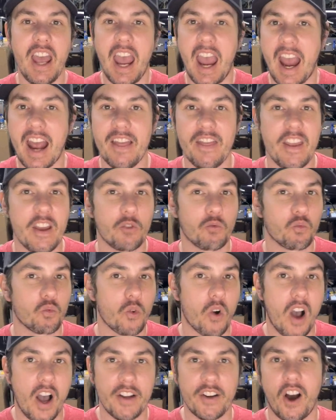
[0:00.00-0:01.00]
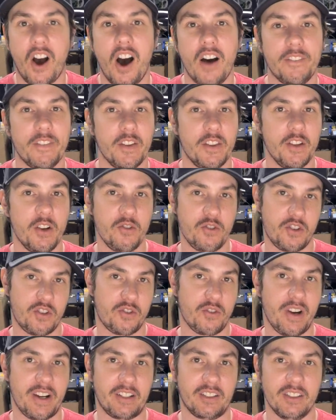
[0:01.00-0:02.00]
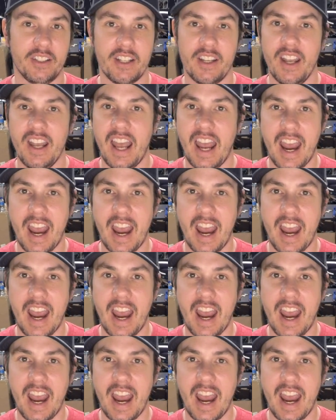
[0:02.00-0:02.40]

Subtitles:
and then run off of those strictly